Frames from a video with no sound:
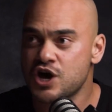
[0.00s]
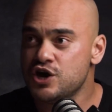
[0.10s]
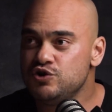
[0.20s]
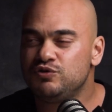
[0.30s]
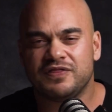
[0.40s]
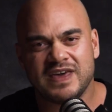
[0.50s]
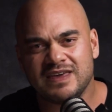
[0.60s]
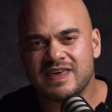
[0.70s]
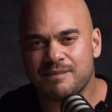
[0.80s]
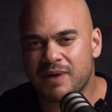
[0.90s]
You'd think
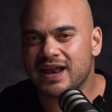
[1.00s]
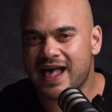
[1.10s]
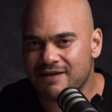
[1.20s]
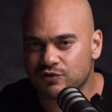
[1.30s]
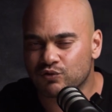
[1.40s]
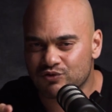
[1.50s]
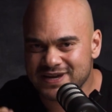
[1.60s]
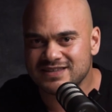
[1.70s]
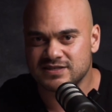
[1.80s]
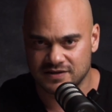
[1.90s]
they might have a
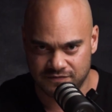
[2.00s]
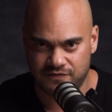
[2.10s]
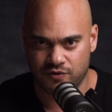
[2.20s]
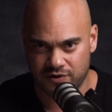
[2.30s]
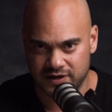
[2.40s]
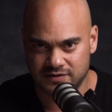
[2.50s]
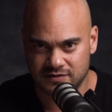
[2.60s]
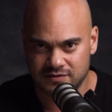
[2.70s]
reason for it.